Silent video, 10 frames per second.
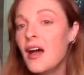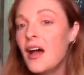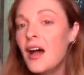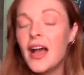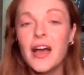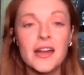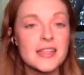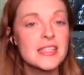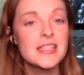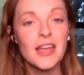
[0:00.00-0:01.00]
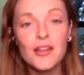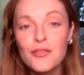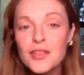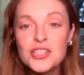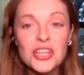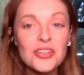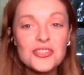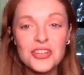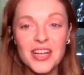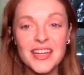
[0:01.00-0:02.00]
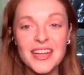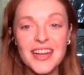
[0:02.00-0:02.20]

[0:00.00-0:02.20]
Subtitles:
I got to save the children.